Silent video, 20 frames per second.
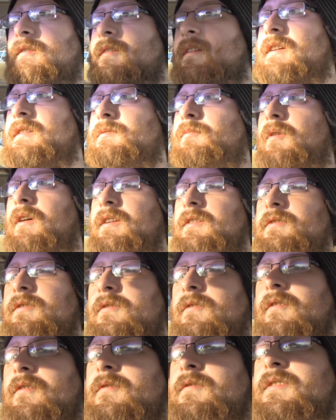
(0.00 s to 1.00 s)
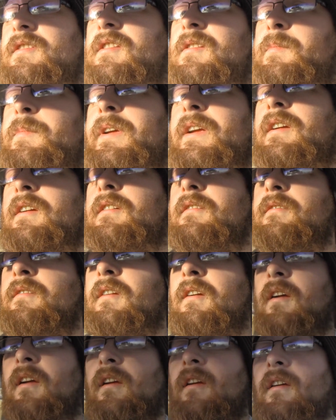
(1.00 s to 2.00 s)
that's why you're so close to the beard.
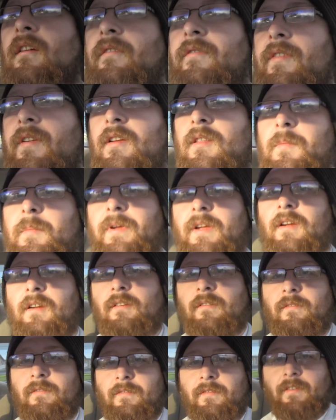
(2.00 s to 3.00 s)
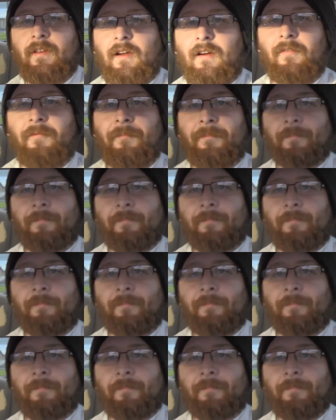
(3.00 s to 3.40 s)
Fear the beard. No.